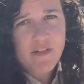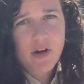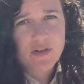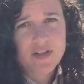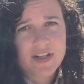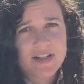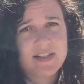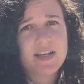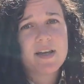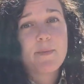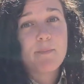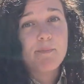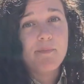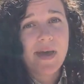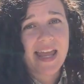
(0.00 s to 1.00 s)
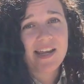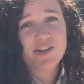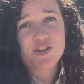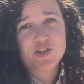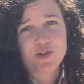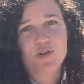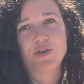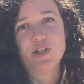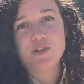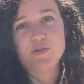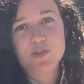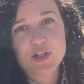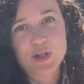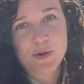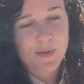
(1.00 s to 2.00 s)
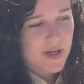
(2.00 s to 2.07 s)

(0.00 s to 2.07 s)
voted, make sure you do.